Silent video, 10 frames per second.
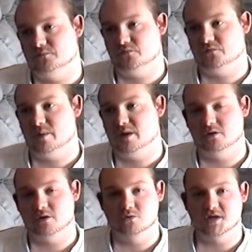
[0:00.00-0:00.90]
for anybody
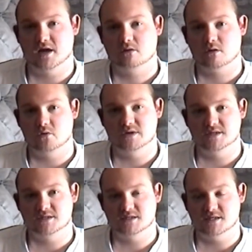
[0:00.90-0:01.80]
who don't know who John Crow
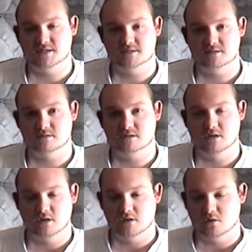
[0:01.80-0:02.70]
is, he's
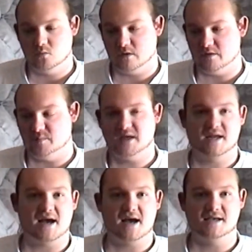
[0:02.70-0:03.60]
one of the big
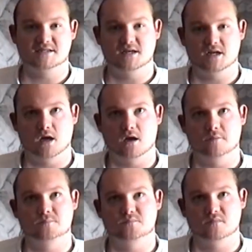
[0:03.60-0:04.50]
guys in the
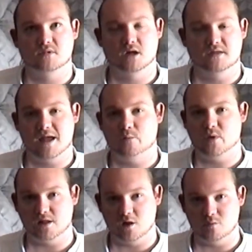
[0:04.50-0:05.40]

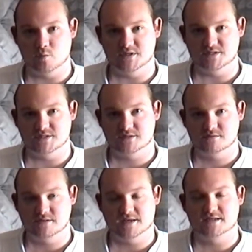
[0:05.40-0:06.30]
Amway global business.
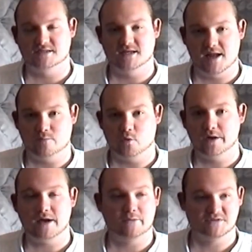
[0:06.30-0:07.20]
Yes, I said Amway.
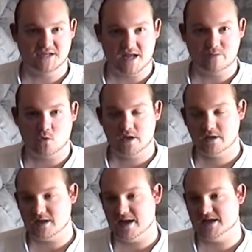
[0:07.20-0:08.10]
I was in
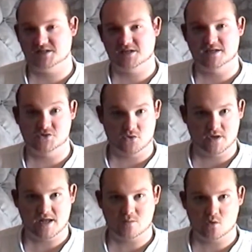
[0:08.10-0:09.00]
Amway. I actually
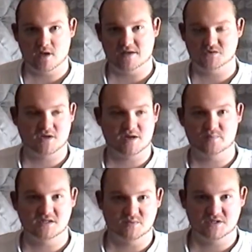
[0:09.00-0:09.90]
enjoyed Amway. I still got a
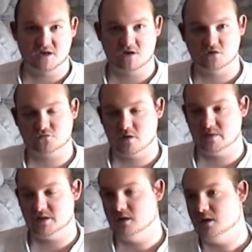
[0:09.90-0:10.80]
bunch of materials from
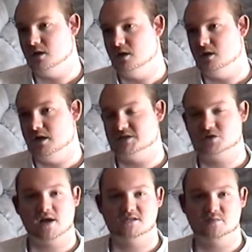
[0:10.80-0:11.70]
it. It's
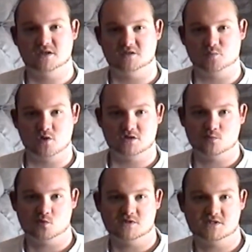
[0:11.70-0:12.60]
crazy because the
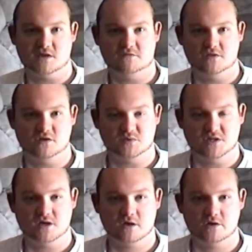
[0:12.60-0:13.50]
principles and stuff in those
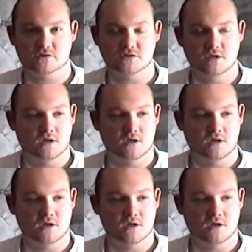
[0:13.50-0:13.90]
materials,